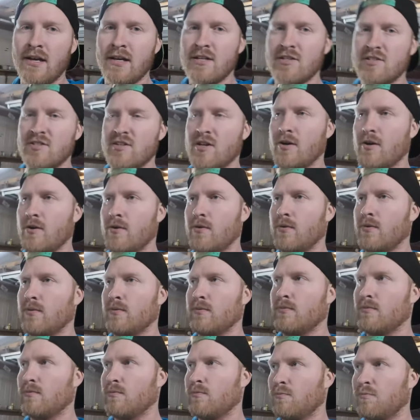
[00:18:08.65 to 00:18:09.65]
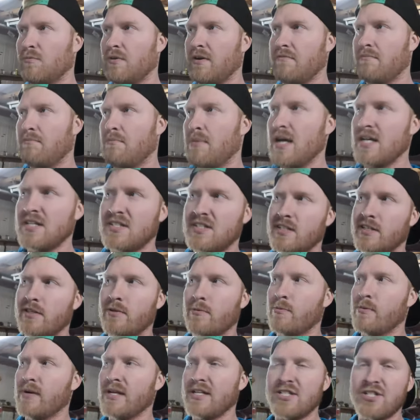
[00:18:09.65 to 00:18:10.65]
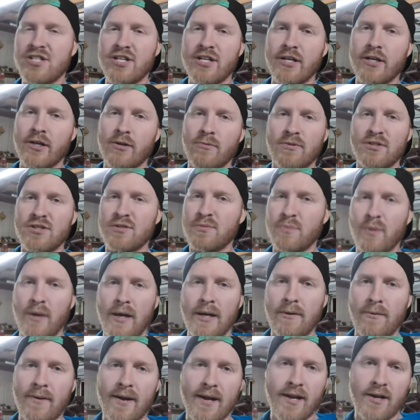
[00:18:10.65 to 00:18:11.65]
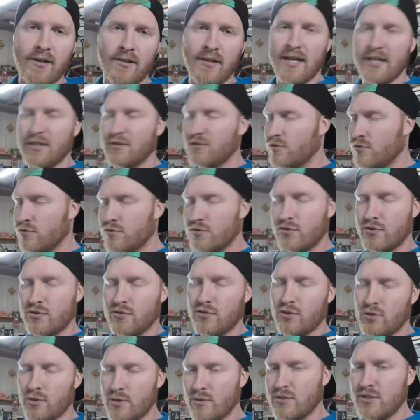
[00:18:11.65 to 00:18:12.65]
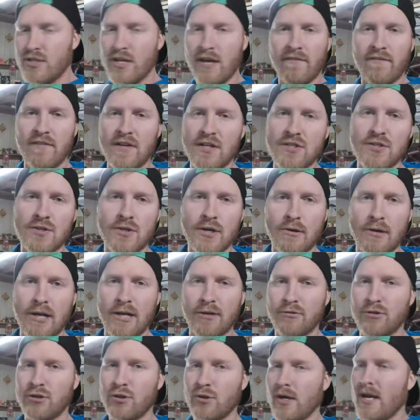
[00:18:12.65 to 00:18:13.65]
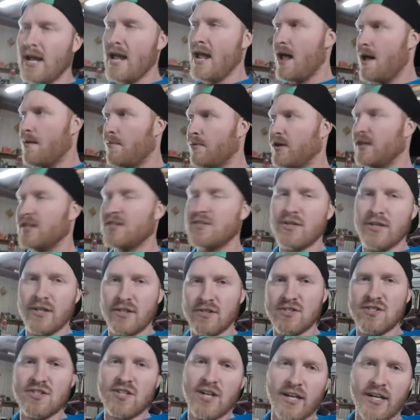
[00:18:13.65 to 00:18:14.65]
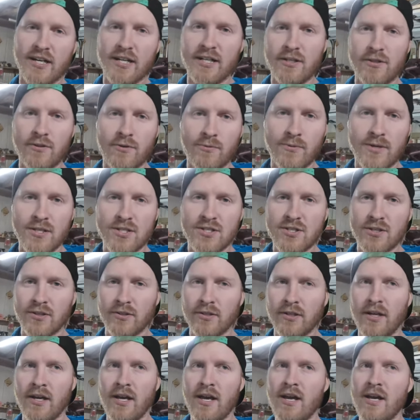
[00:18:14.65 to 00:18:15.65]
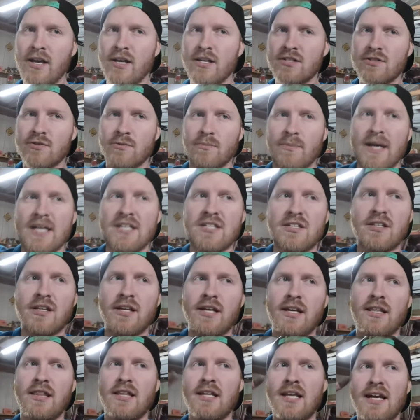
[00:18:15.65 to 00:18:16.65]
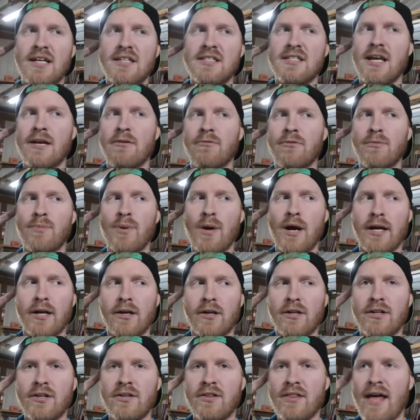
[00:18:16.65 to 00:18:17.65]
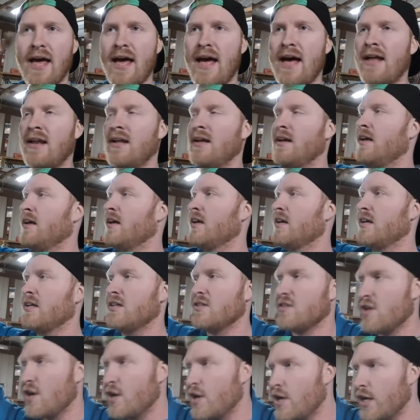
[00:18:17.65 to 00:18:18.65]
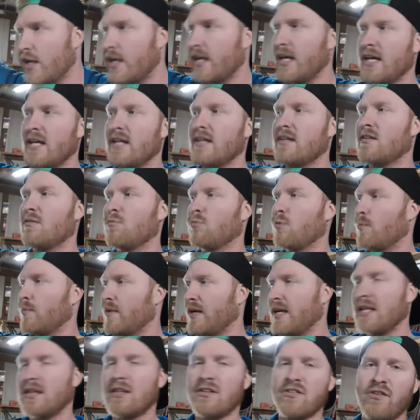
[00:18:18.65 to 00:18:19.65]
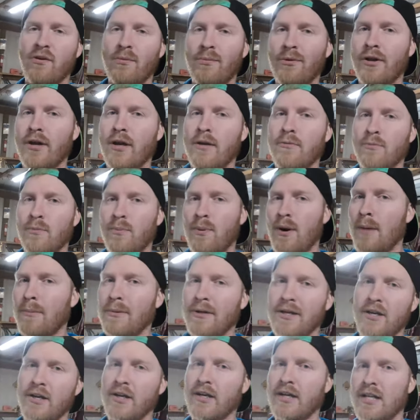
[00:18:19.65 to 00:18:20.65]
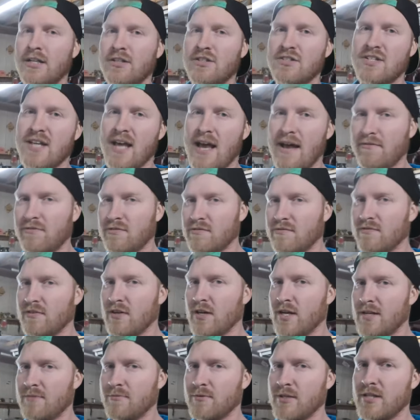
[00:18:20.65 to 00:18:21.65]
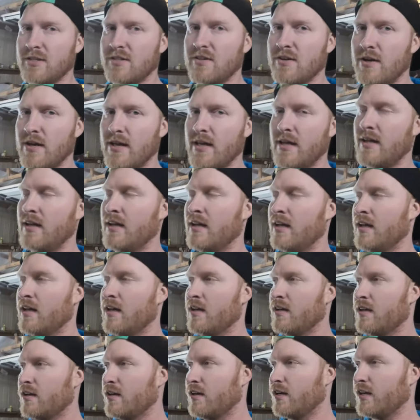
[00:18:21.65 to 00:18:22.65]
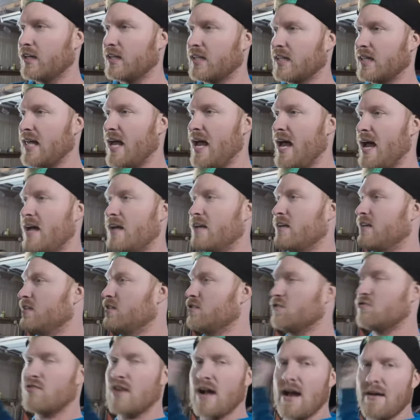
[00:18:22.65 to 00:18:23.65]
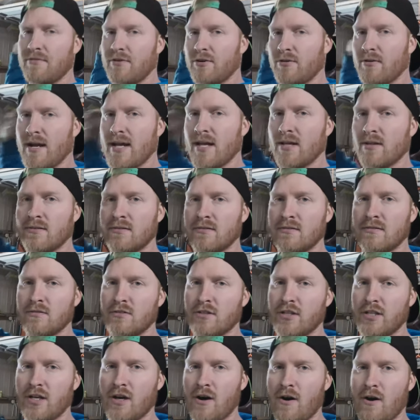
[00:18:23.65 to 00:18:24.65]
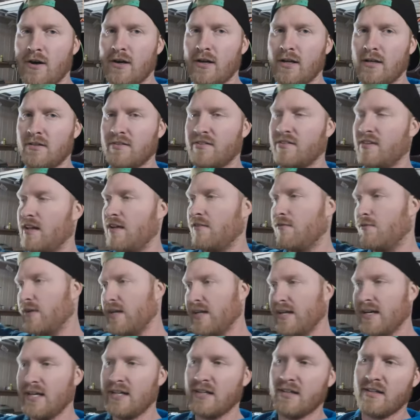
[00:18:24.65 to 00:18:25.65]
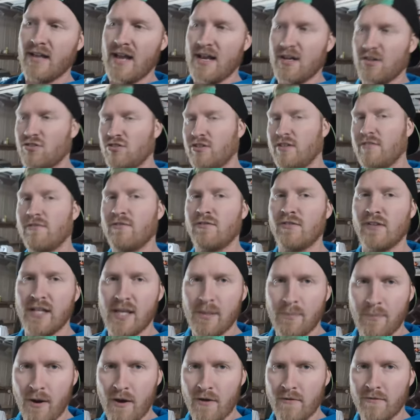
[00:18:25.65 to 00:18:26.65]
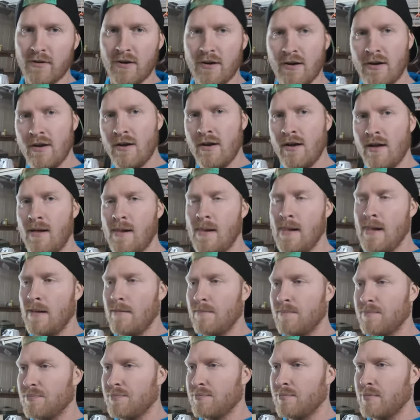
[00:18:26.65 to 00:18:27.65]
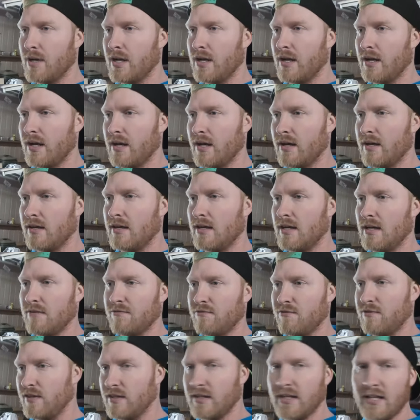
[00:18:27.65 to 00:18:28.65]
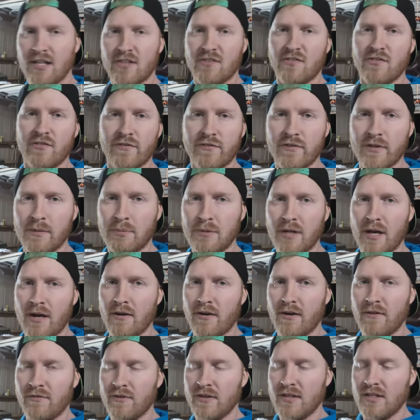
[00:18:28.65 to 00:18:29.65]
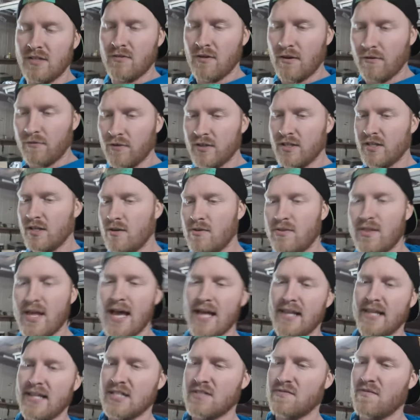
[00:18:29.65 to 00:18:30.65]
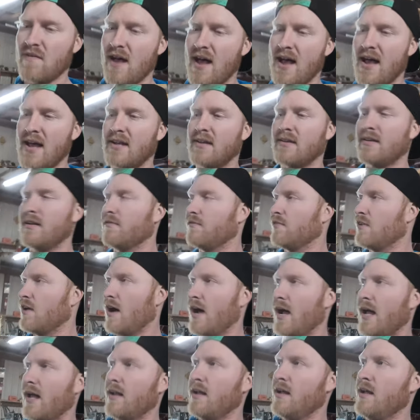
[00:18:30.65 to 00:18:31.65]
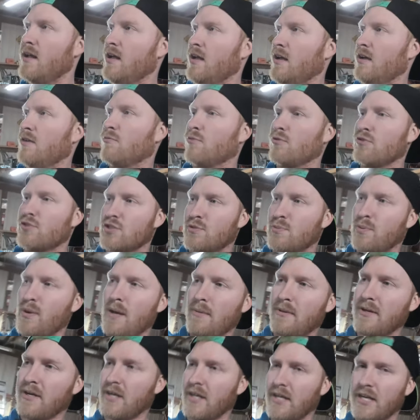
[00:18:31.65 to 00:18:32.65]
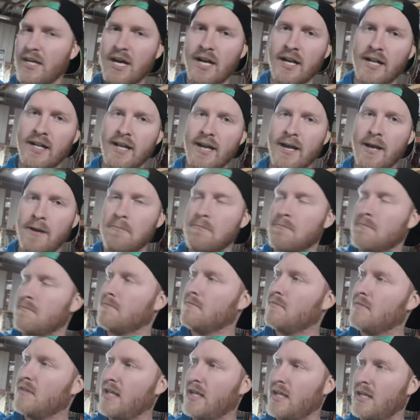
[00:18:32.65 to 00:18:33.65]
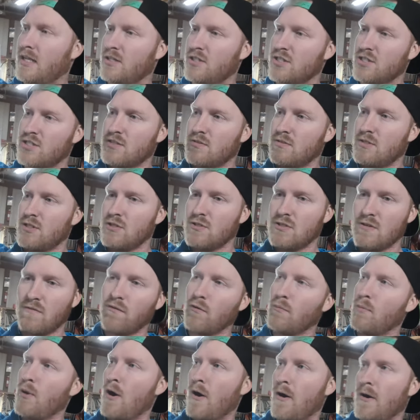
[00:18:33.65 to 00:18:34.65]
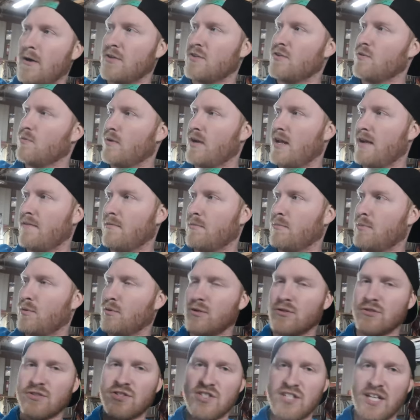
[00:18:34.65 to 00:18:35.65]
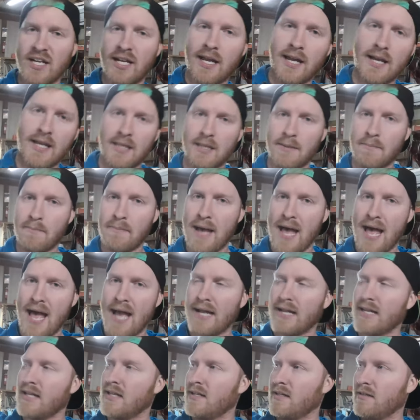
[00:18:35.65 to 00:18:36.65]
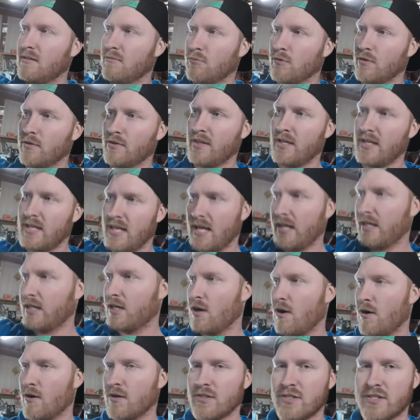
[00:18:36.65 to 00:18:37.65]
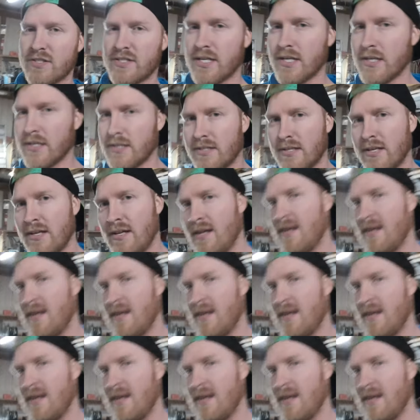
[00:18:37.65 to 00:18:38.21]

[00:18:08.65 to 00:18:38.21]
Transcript: so we busted the windshield. We just played around, like threw, threw stuff into it, like threw a hammer into it and stuck it into the windshield. So basically, the next thing we're probably going to do that is hook it. When we get the super done, we'll probably hook it just to have some fun with it. Hook it to that and drive it around the yard and see if we can get it to actually flip over. But uh, if it gets to flip over, if, it, if we do that, that's fine. If not, we're just probably going to cut it up and just use it for parts or whatever. But we're going to stick it in the back where the dead cars sit.